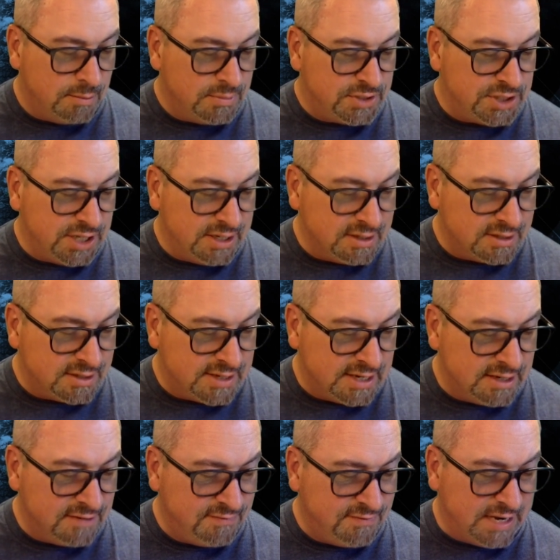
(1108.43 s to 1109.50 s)
She
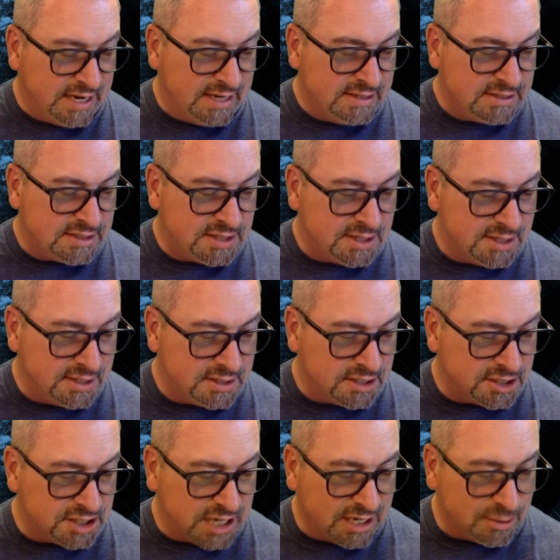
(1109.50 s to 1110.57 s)
identifies
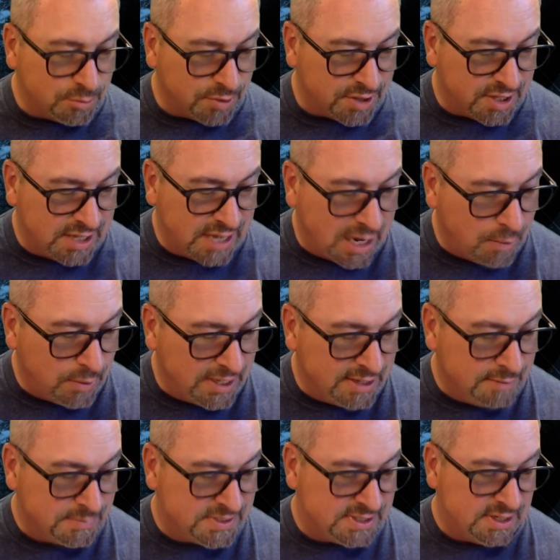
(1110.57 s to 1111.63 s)
the child with Yahweh
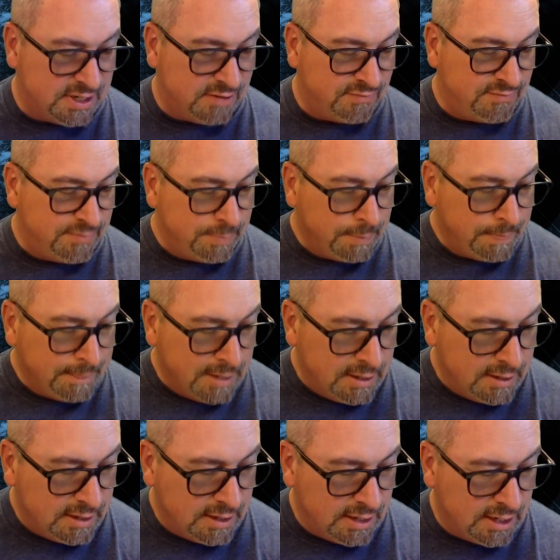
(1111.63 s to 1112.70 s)
himself.
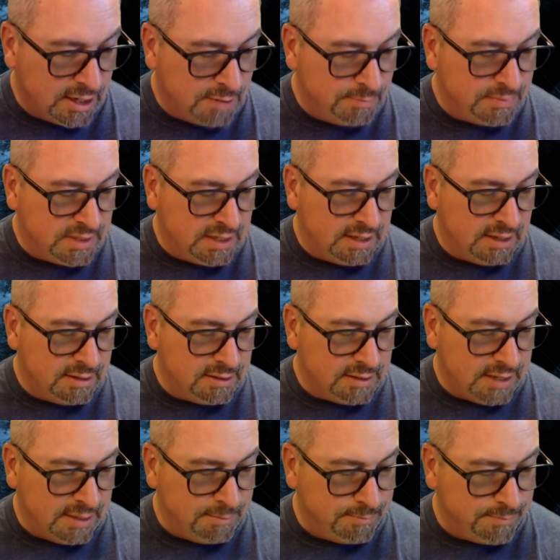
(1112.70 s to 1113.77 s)

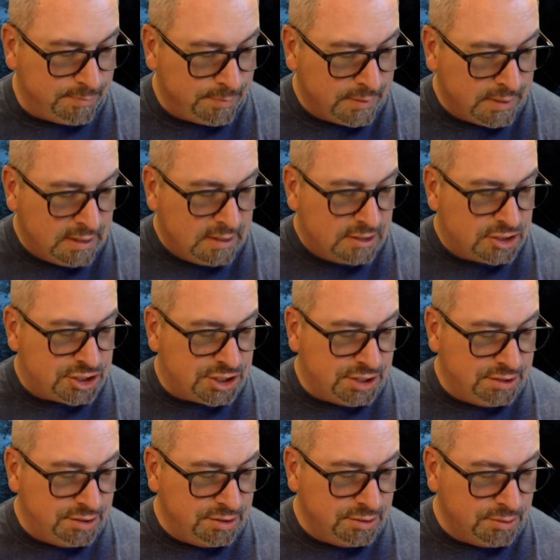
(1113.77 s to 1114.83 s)
And she
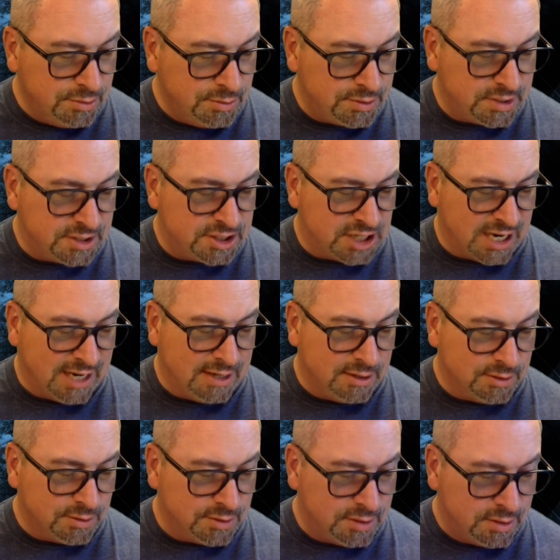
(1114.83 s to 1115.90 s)
knew the
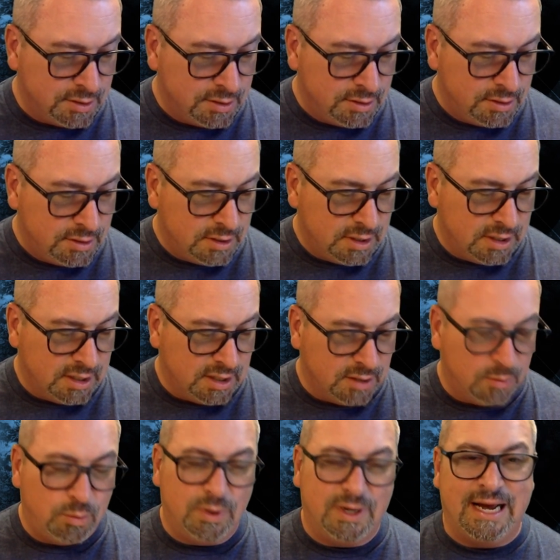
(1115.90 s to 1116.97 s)
child
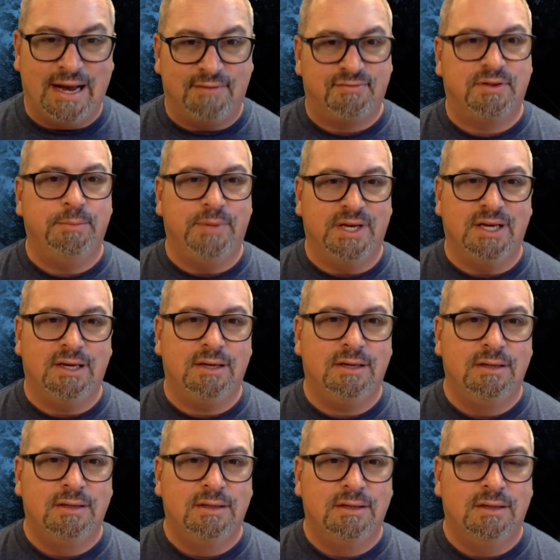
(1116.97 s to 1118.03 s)
would have to
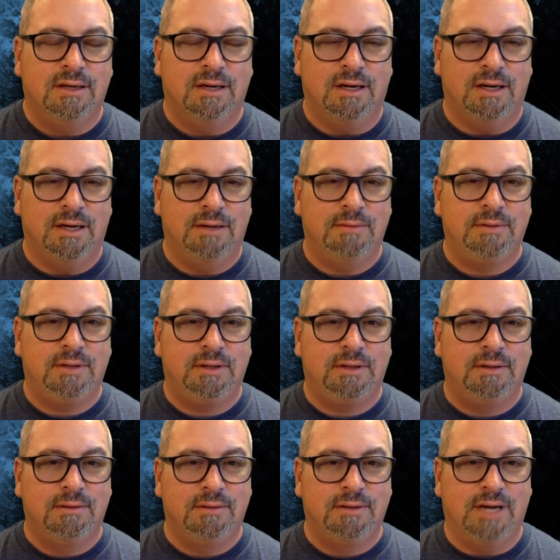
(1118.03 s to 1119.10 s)
be
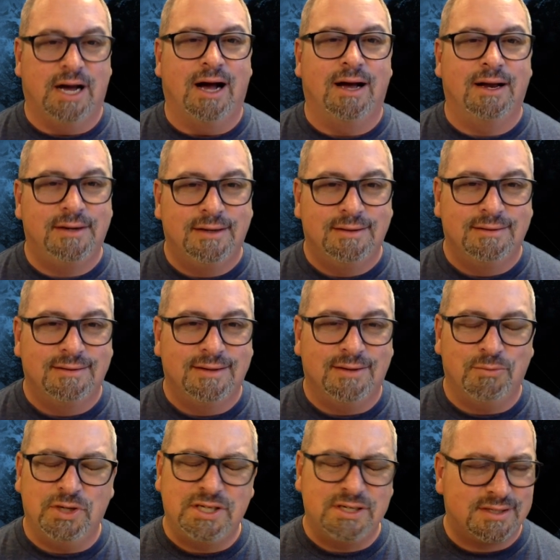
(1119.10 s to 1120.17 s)
God,
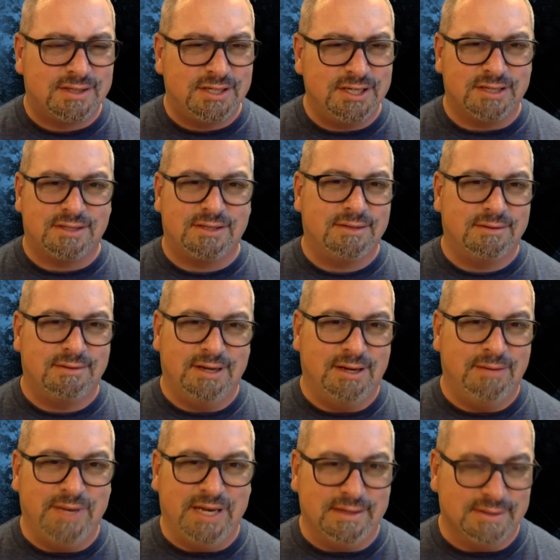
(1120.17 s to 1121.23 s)
which is just
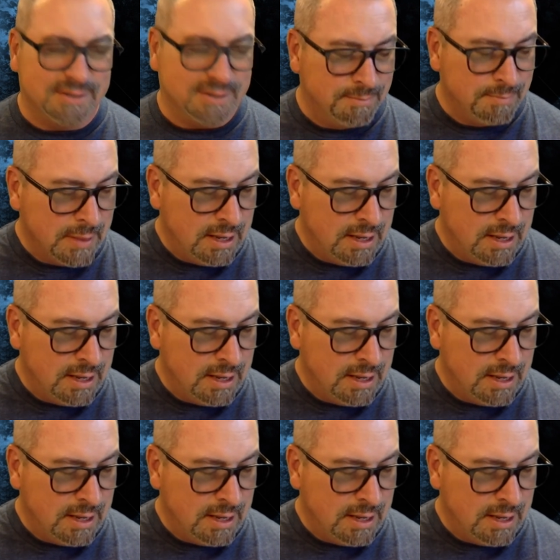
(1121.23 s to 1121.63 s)
amazing.